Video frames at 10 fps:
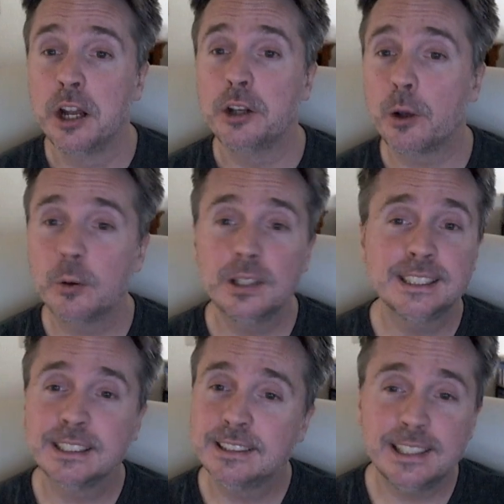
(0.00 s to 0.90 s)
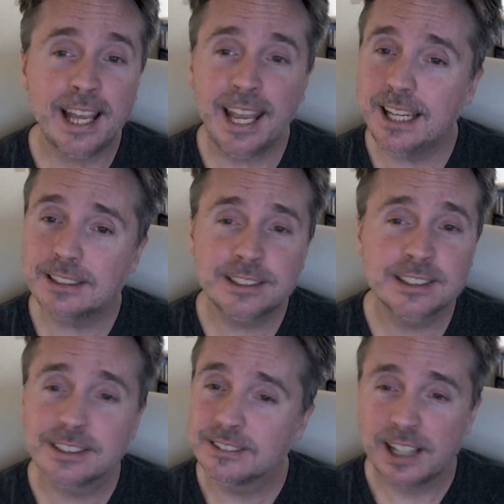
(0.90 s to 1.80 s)
don't listen to the
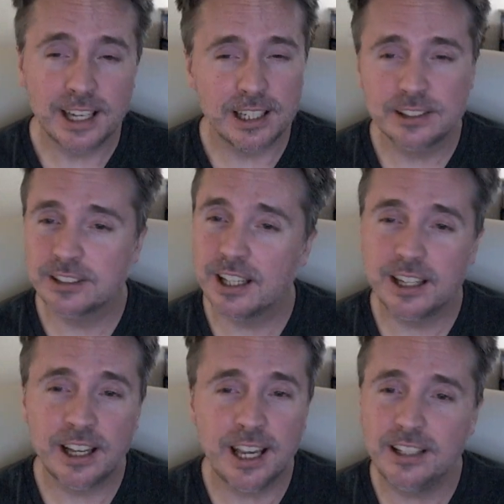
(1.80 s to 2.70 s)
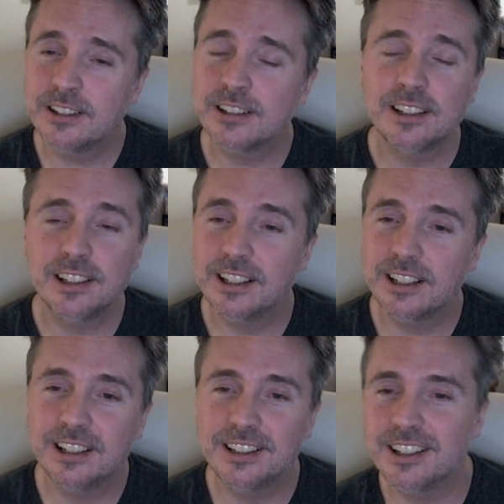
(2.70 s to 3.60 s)
haters. Haters gotta hate.
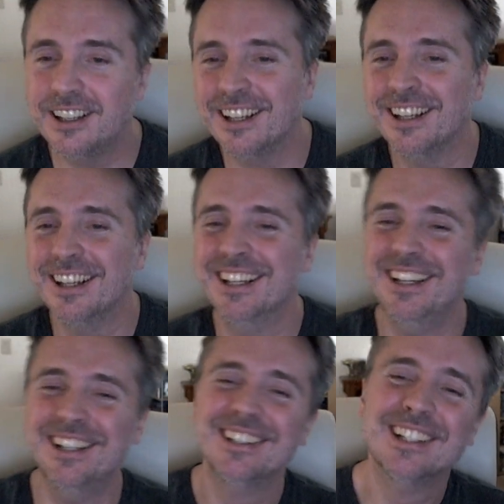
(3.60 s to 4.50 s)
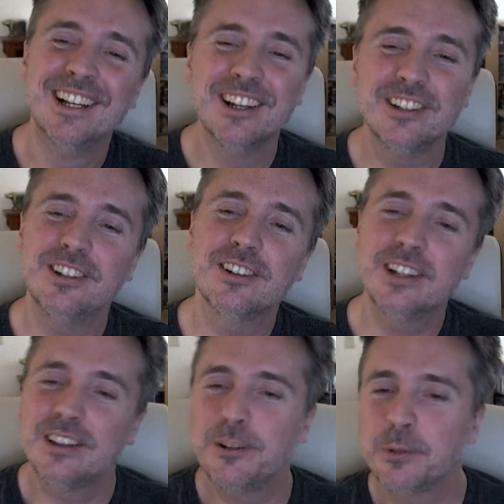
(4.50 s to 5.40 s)
And don't
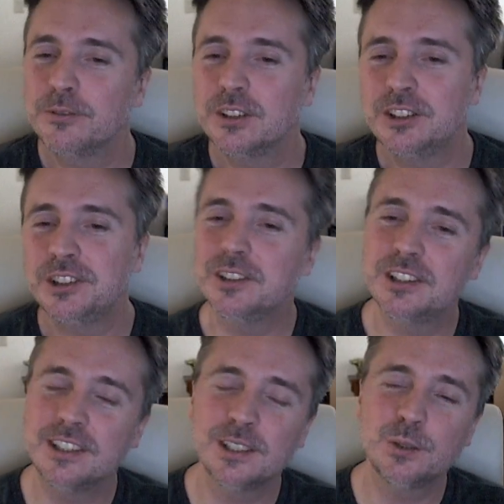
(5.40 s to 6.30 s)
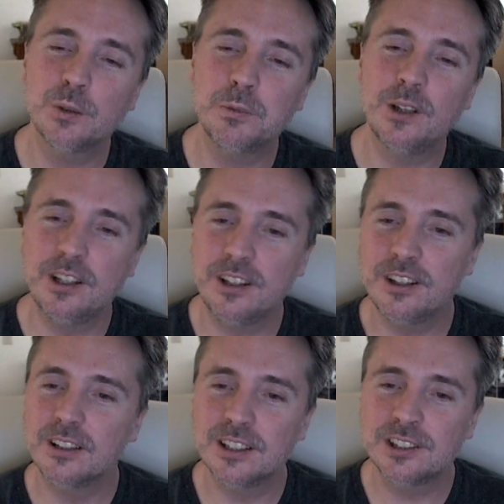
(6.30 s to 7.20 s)
let them convince you that this will be
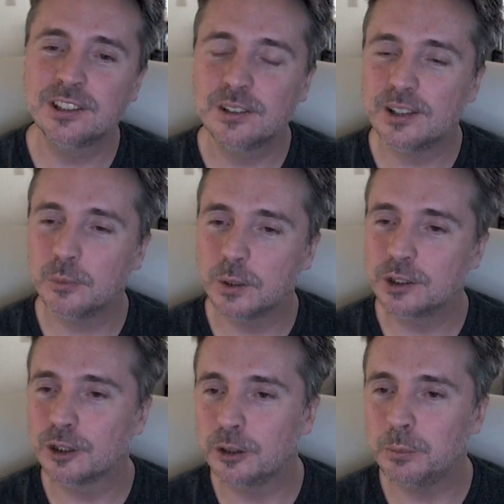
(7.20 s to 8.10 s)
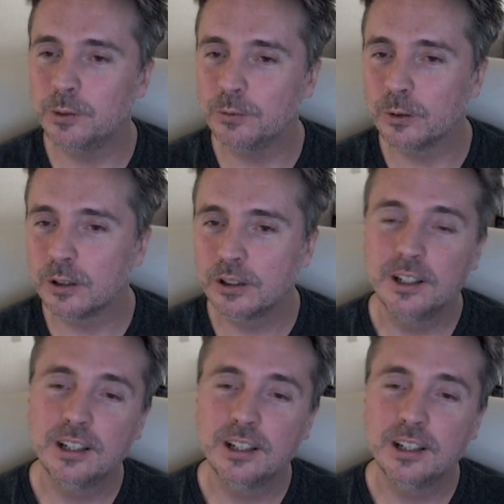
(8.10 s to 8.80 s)
anything less than what you're hoping for,